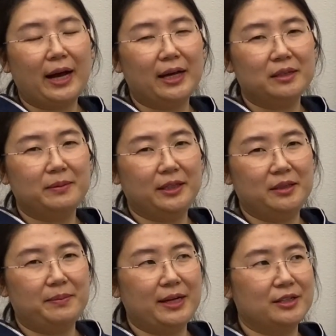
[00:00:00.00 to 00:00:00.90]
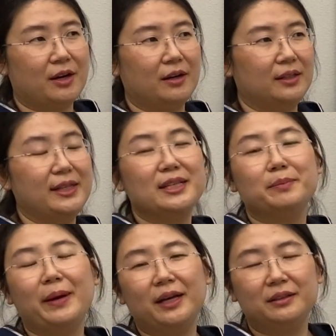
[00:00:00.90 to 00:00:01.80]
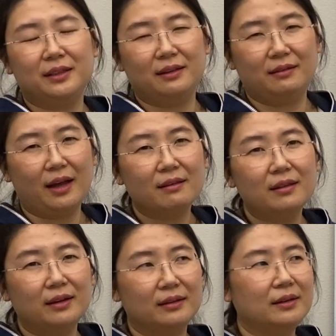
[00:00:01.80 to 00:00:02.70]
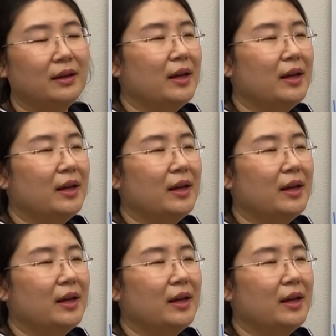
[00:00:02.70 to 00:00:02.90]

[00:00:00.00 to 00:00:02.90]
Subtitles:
element in my chart, that's better than nothing,